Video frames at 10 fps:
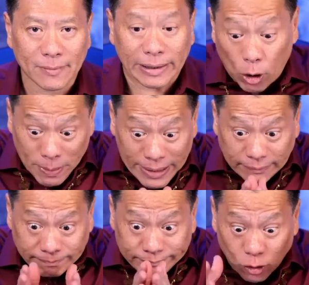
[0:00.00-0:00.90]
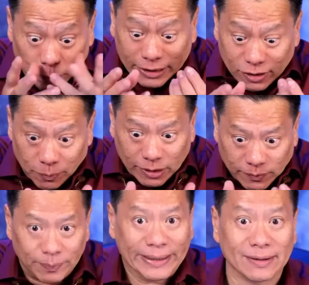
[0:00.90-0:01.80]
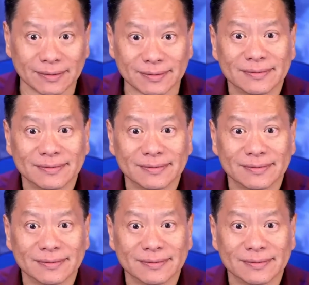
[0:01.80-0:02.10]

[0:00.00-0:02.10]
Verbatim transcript: they open it, open it, open it, open it.